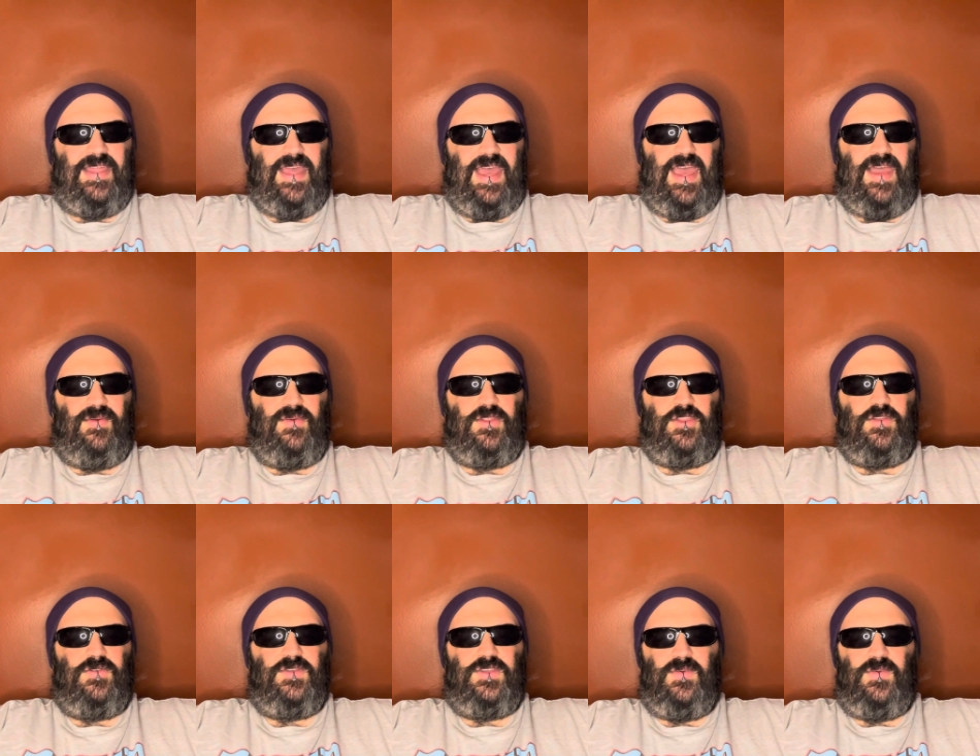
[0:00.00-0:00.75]
that when
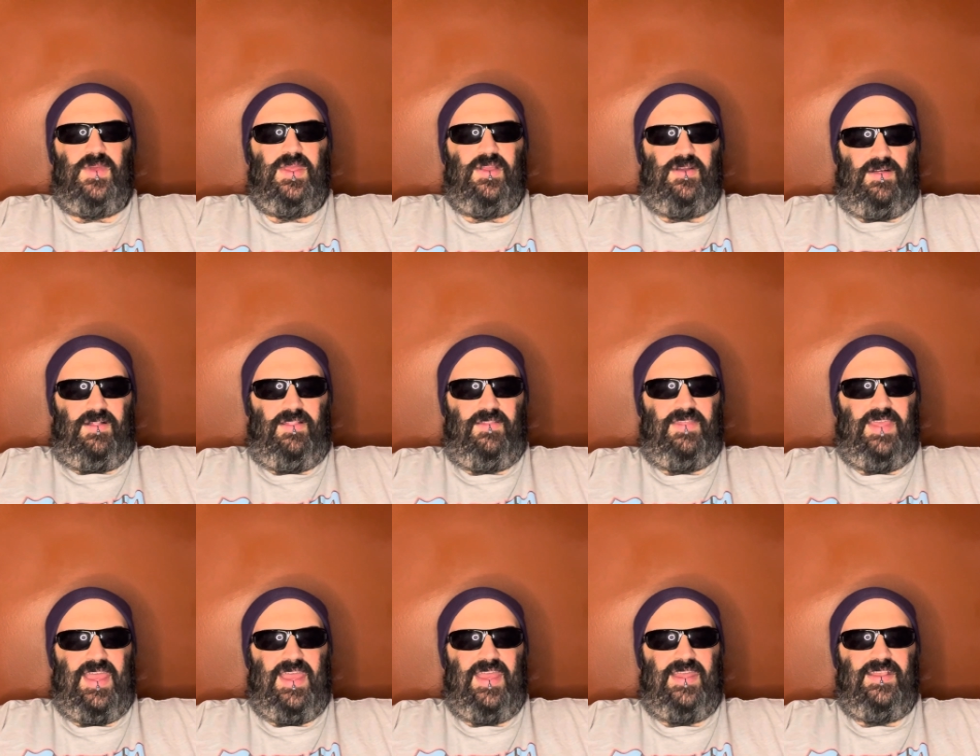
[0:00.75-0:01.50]
you're doing all of
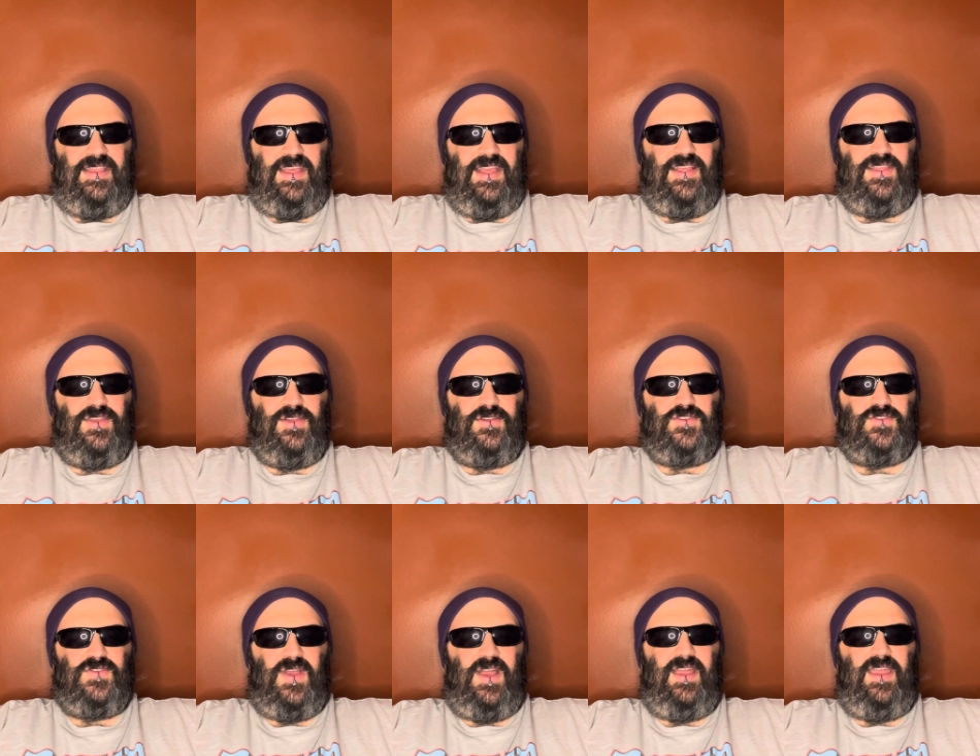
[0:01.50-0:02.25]
that and you're
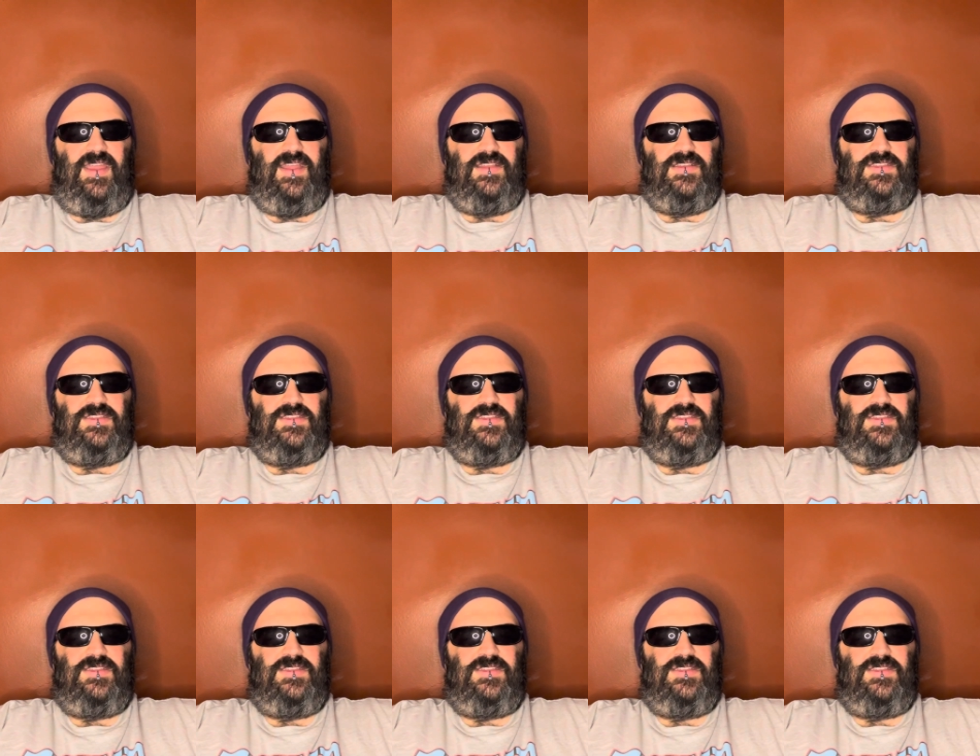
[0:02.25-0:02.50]
trying